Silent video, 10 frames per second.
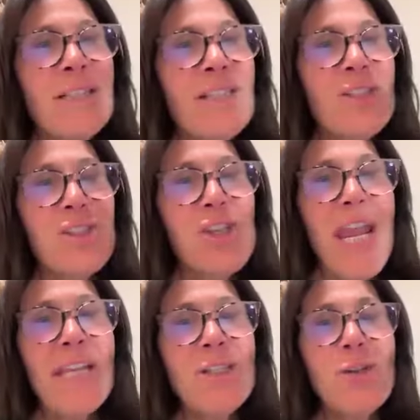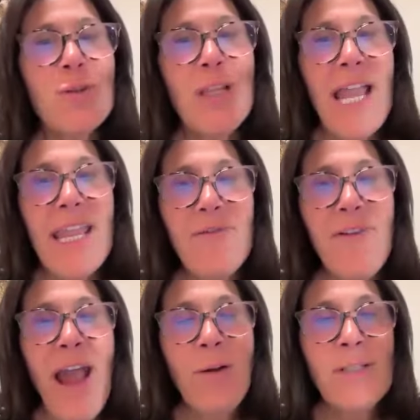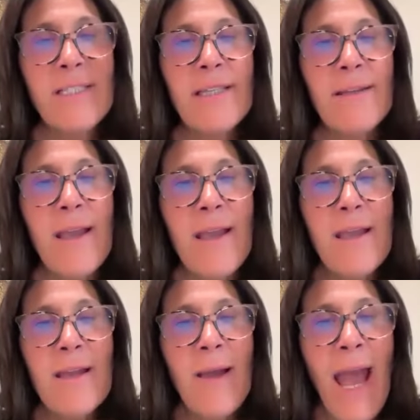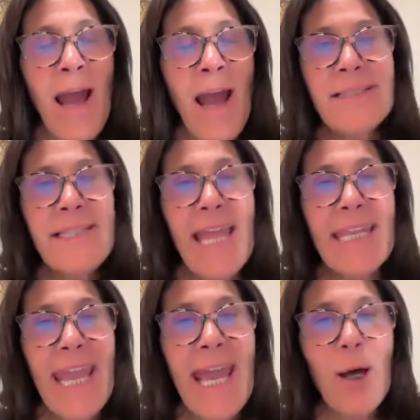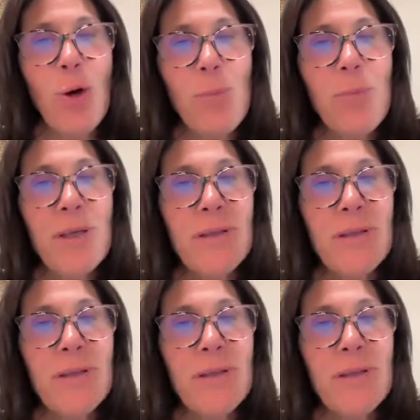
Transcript: does it change your life? How does it? How does that help?